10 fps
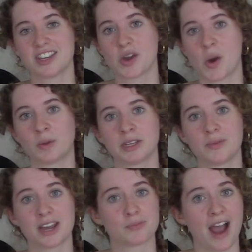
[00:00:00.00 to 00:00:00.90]
the only
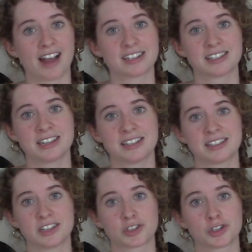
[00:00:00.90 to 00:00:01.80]
way to practice this
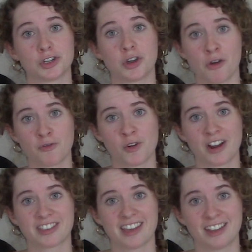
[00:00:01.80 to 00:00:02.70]
is to go
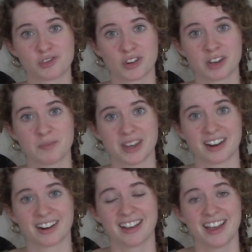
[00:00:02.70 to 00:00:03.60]
forth and drink beer.